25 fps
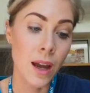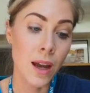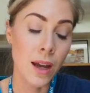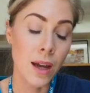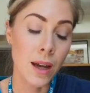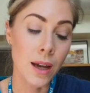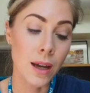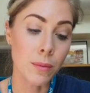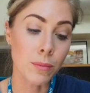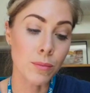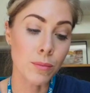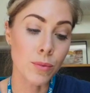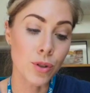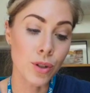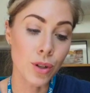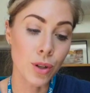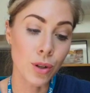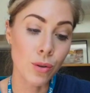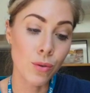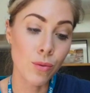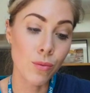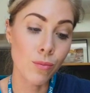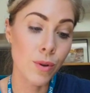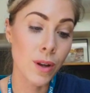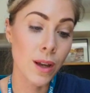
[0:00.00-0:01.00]
Um,
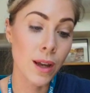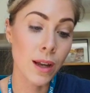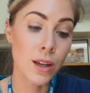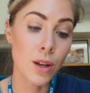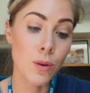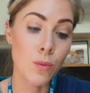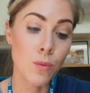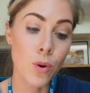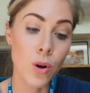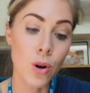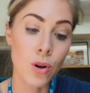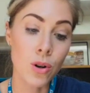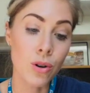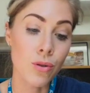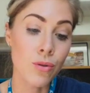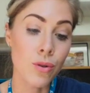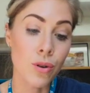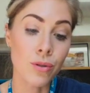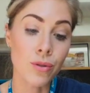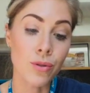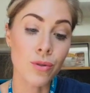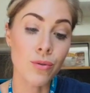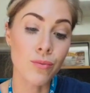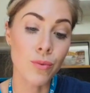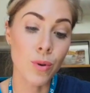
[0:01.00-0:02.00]
two, can you walk
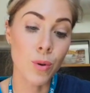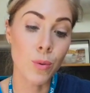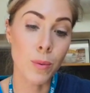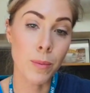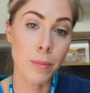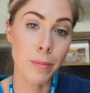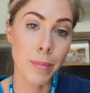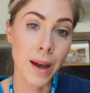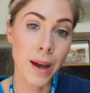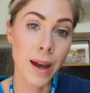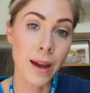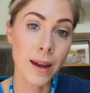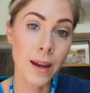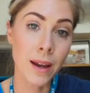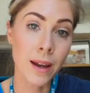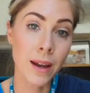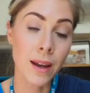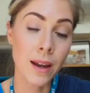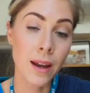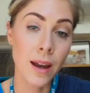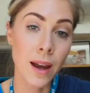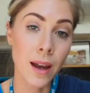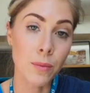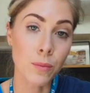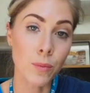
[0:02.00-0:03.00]
across the room and back?
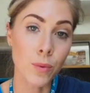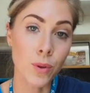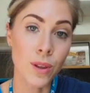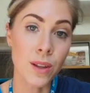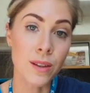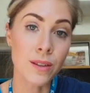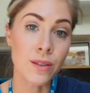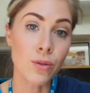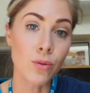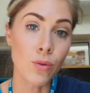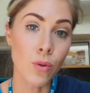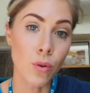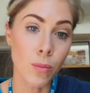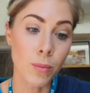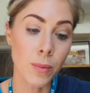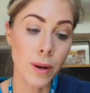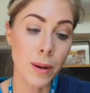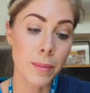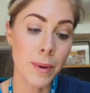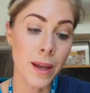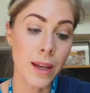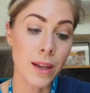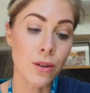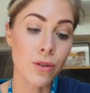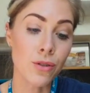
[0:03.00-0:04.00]
and would this normally
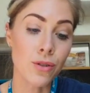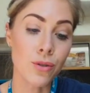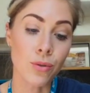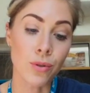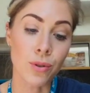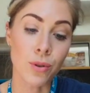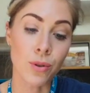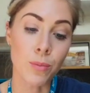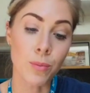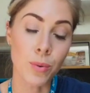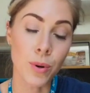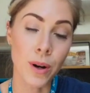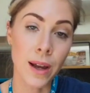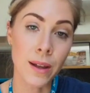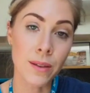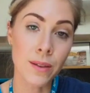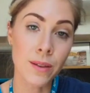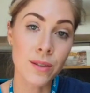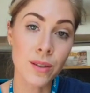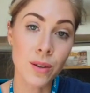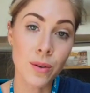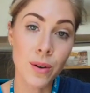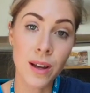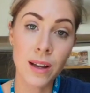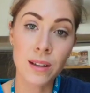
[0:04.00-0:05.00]
make you short of breath?
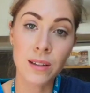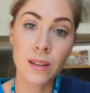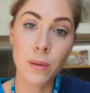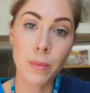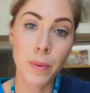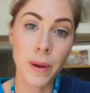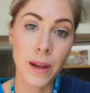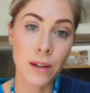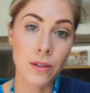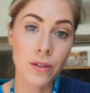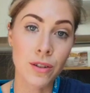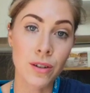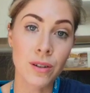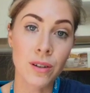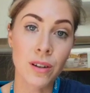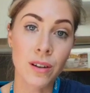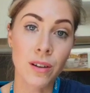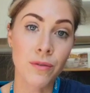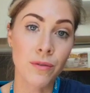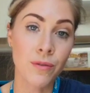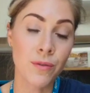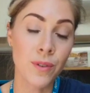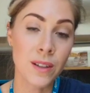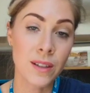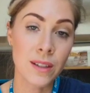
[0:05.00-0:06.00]
So ask the patient
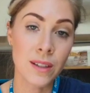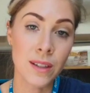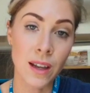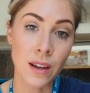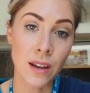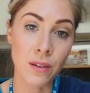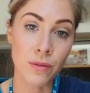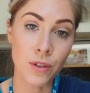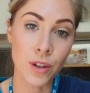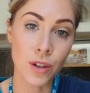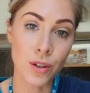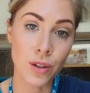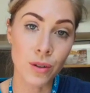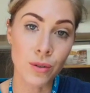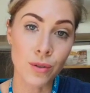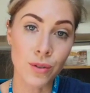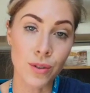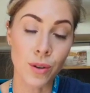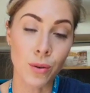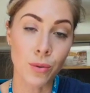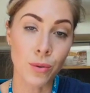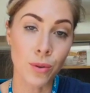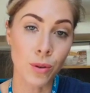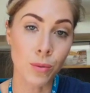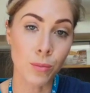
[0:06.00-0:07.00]
if it's safe to do
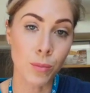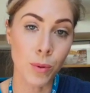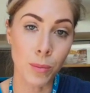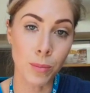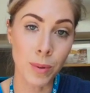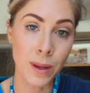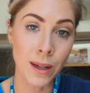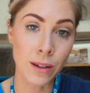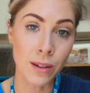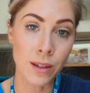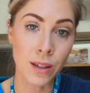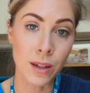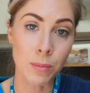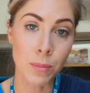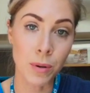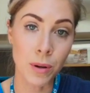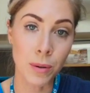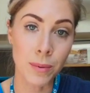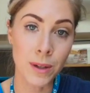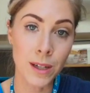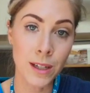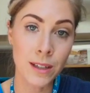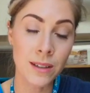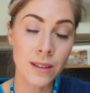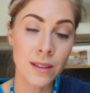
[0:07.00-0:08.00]
so and their mobility
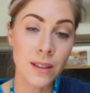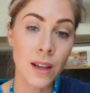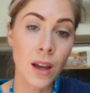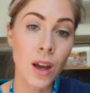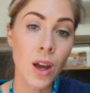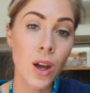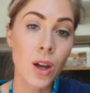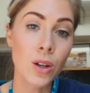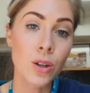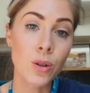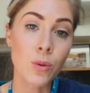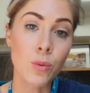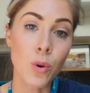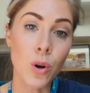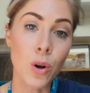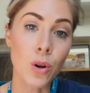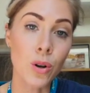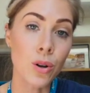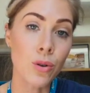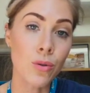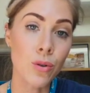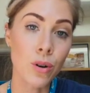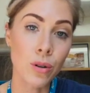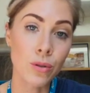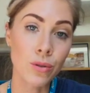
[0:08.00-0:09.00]
permits to walk
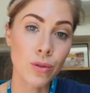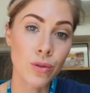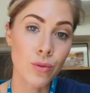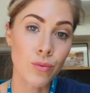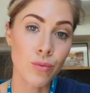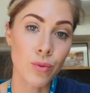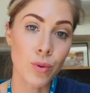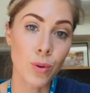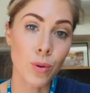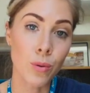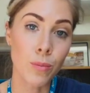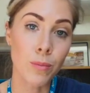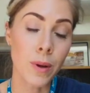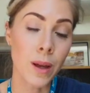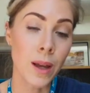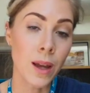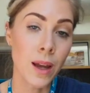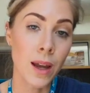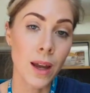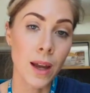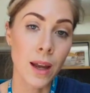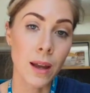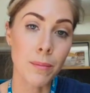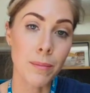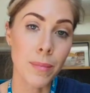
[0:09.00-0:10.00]
across the room
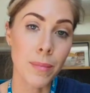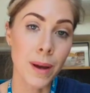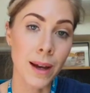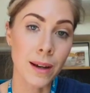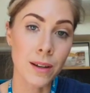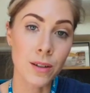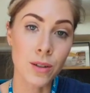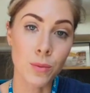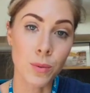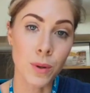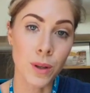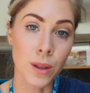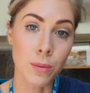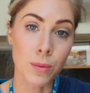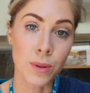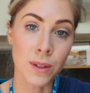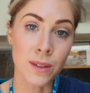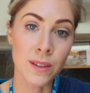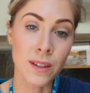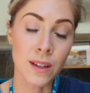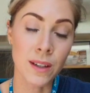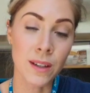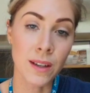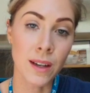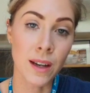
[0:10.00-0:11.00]
and back to where they were
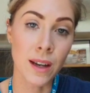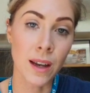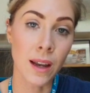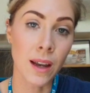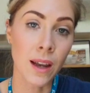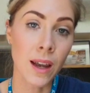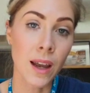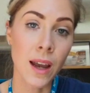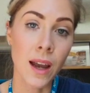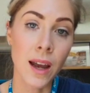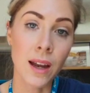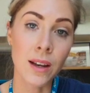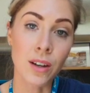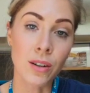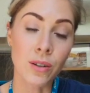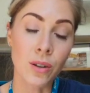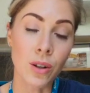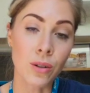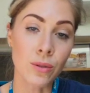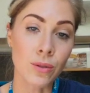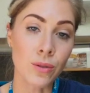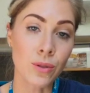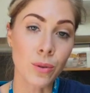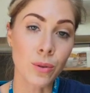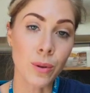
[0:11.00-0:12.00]
sitting. And you'll
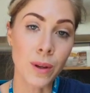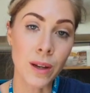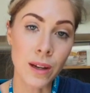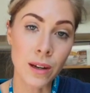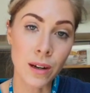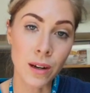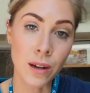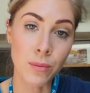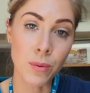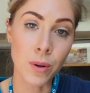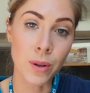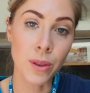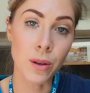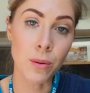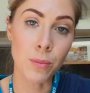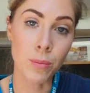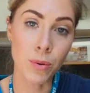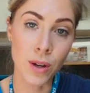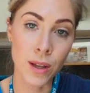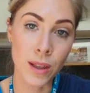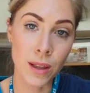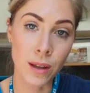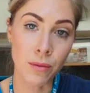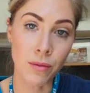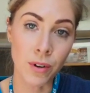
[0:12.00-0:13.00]
also hear what their
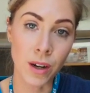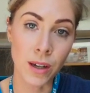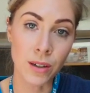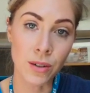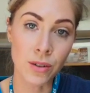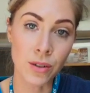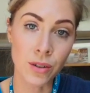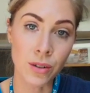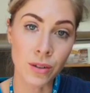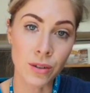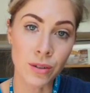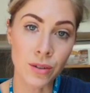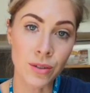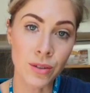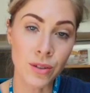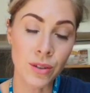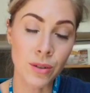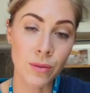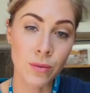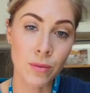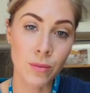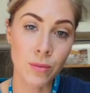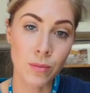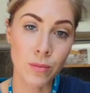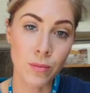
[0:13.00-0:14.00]
breathing rate does,
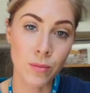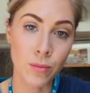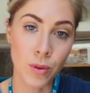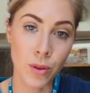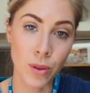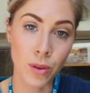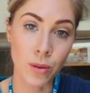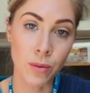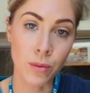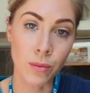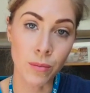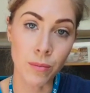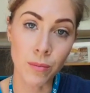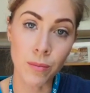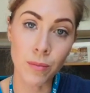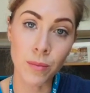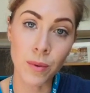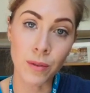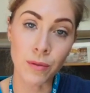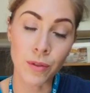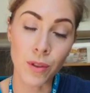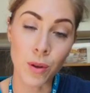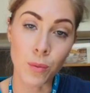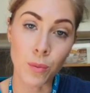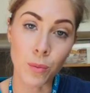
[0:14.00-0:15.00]
what they're,
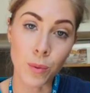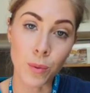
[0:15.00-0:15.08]
if they're